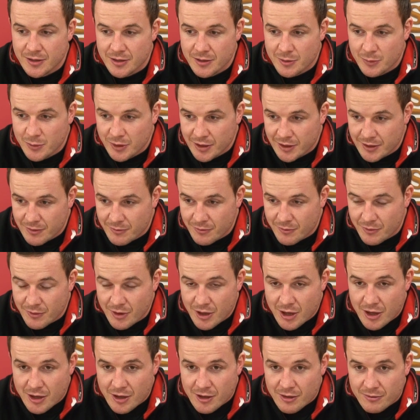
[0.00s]
we're
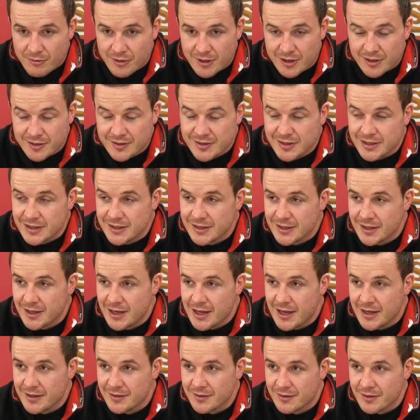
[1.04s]
conceding
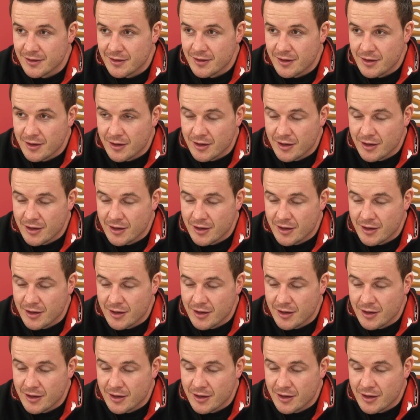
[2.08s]
less, and